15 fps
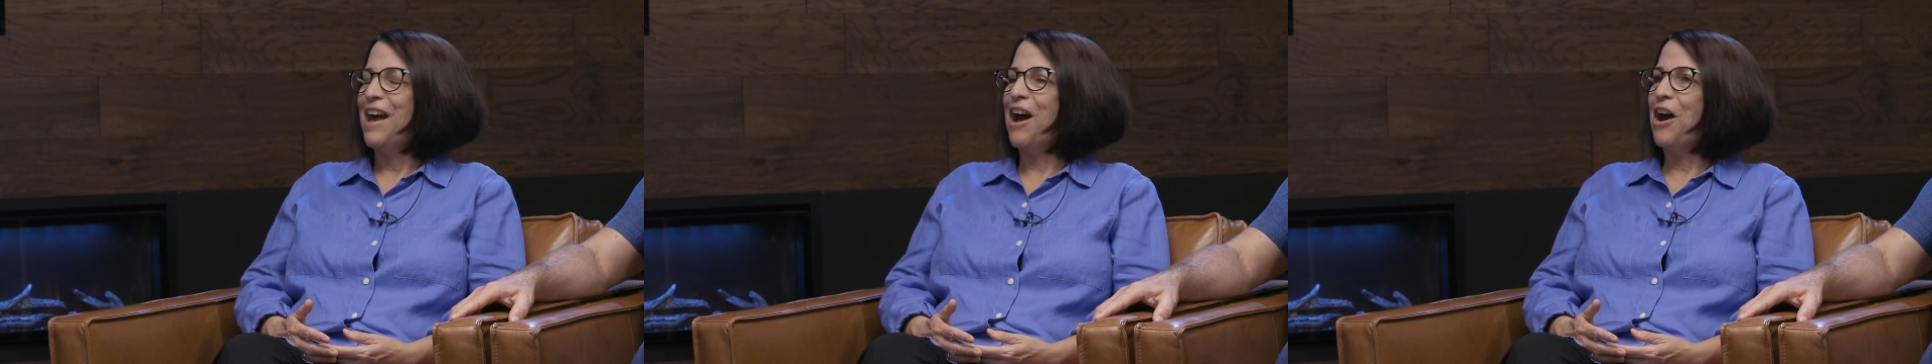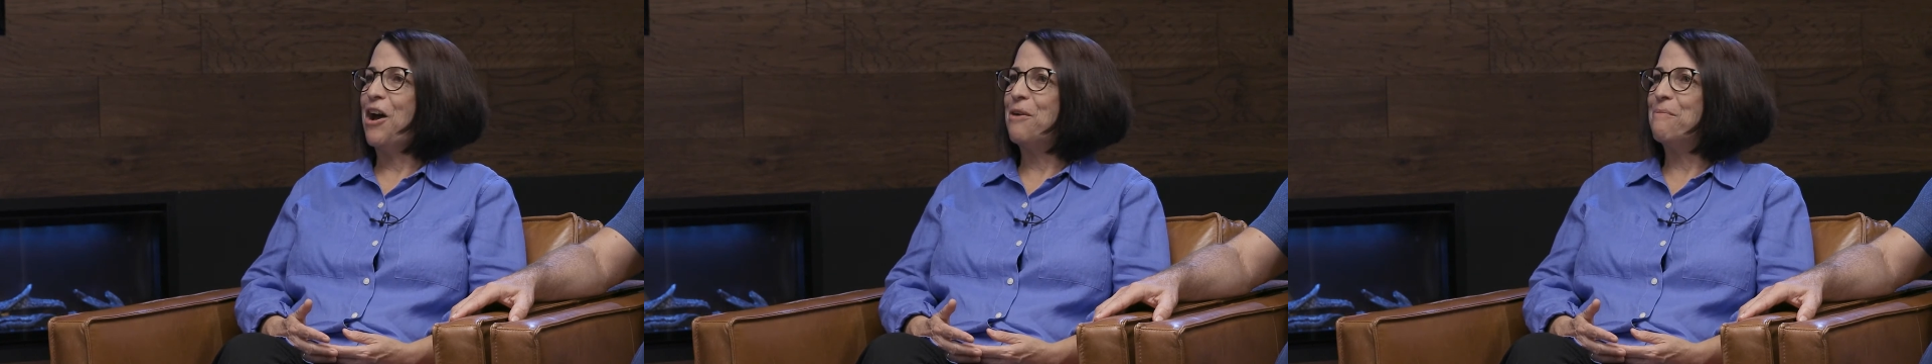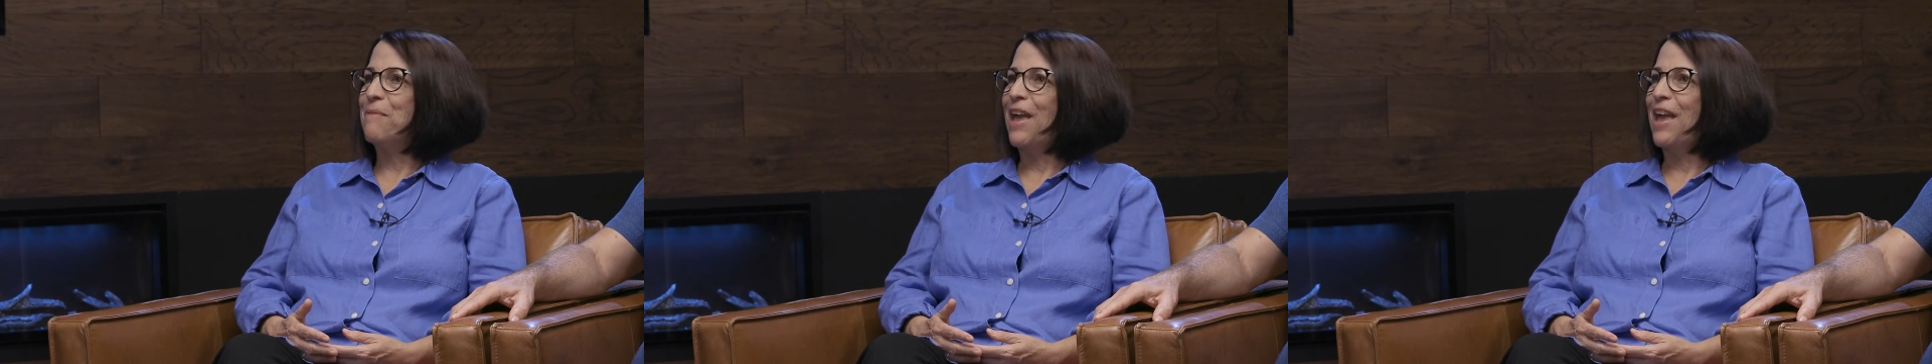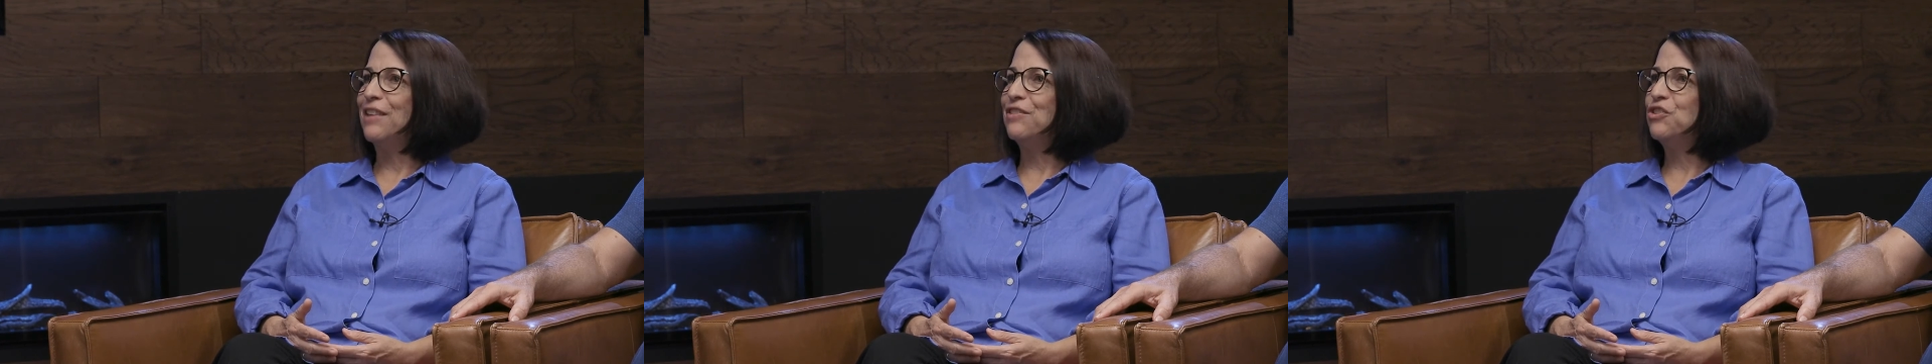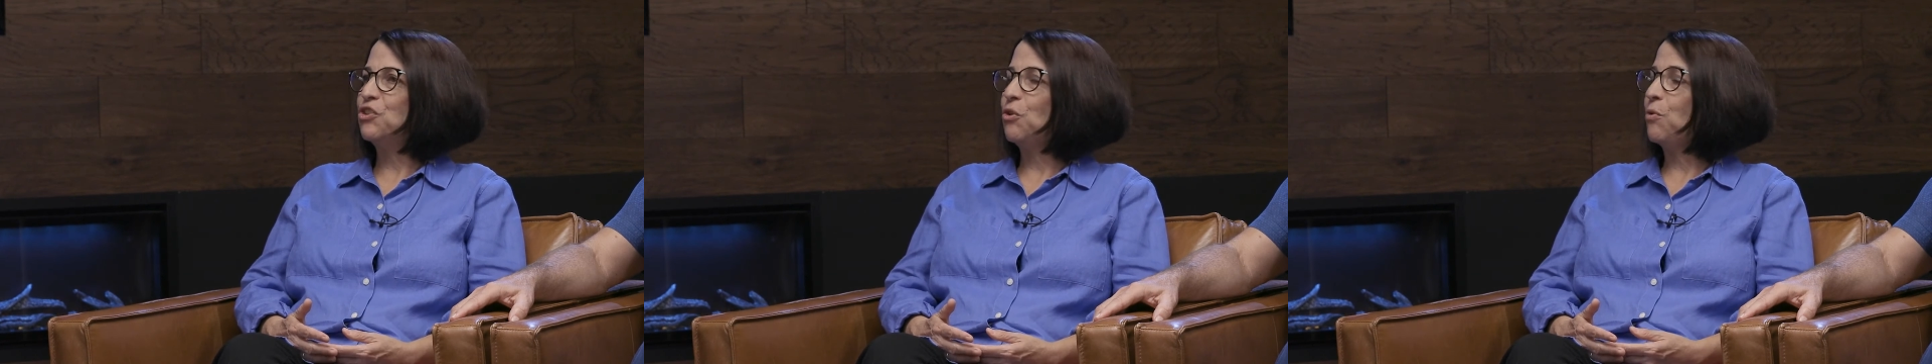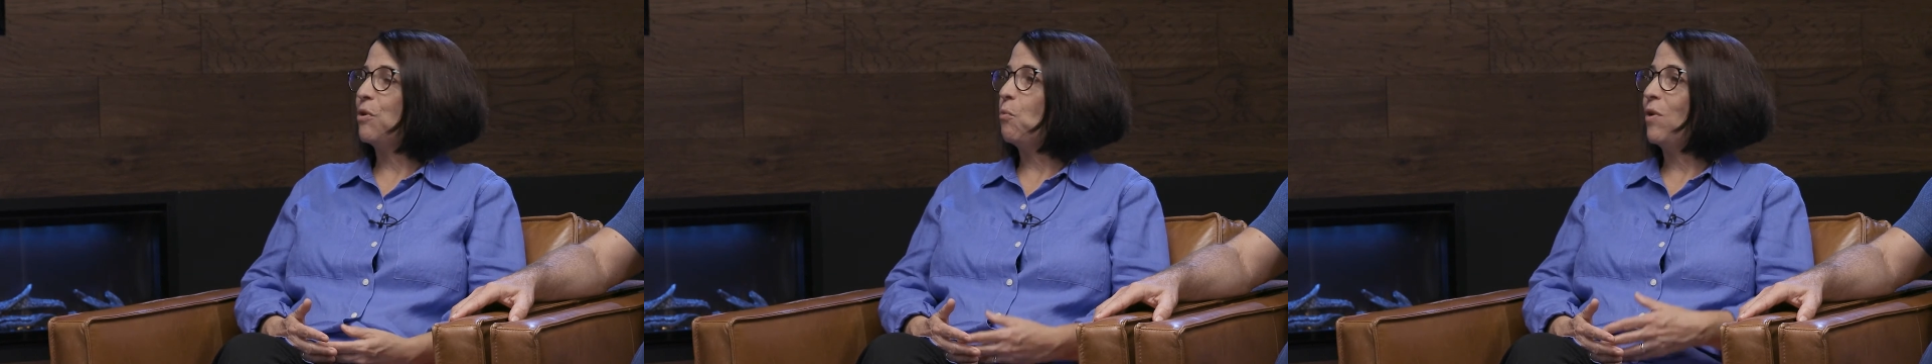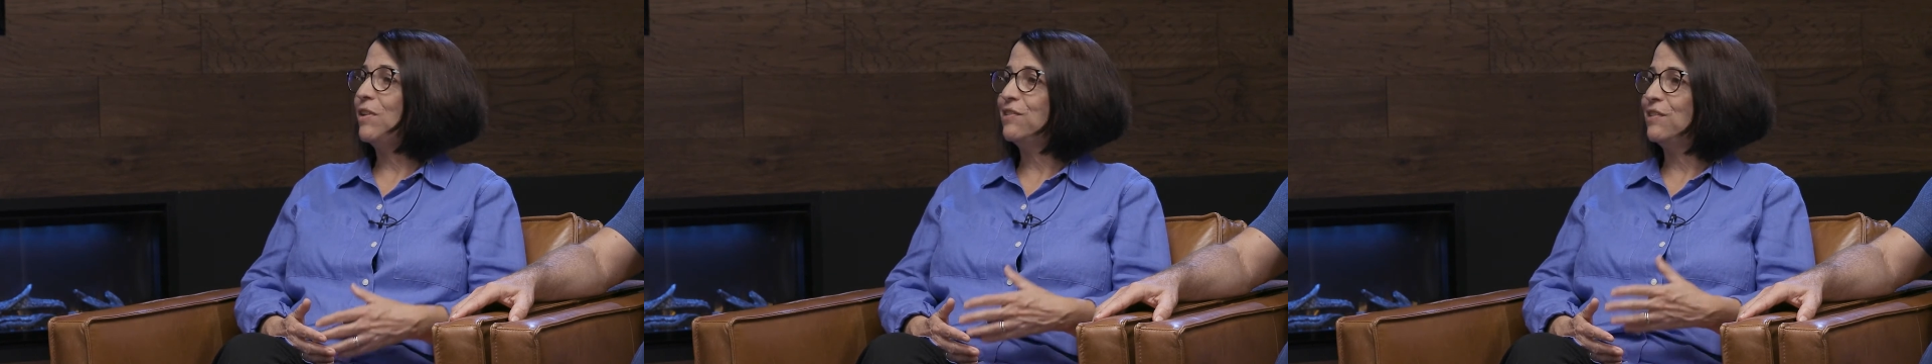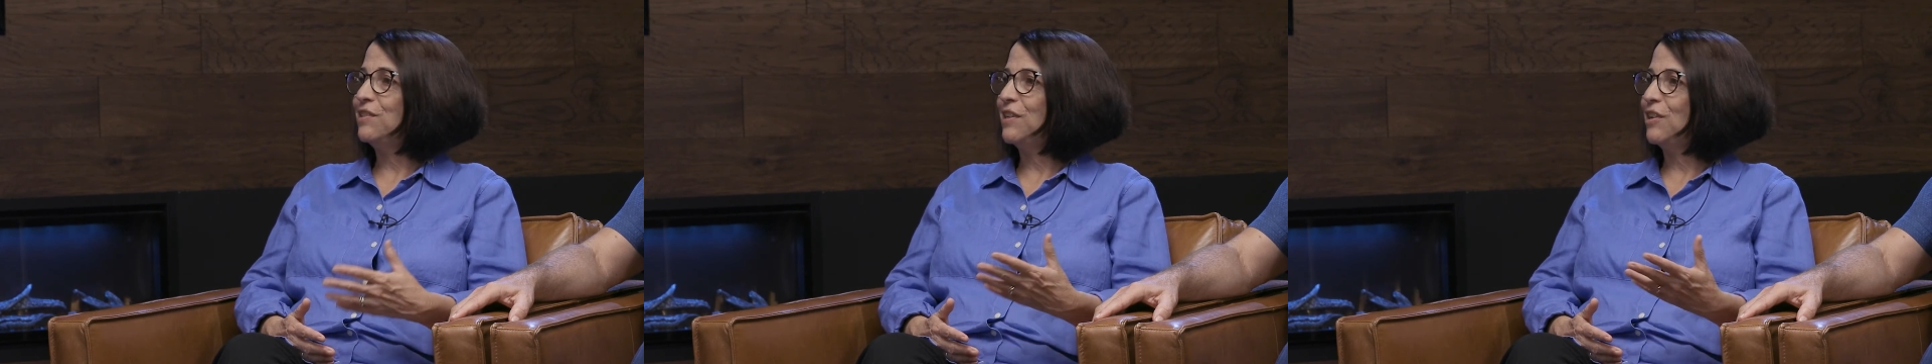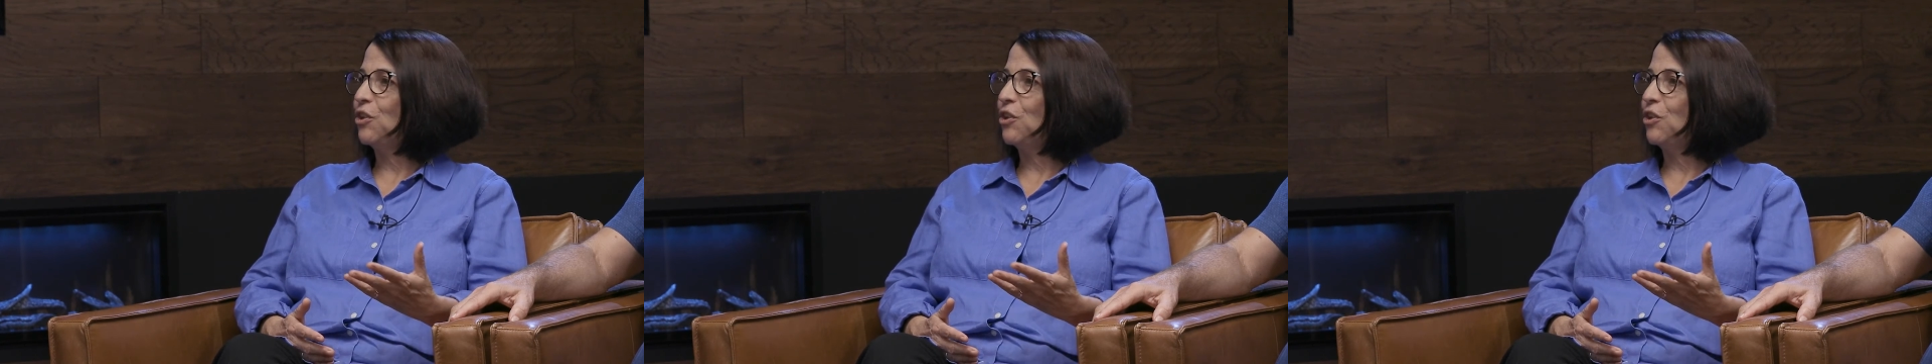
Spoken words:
And so it wasn't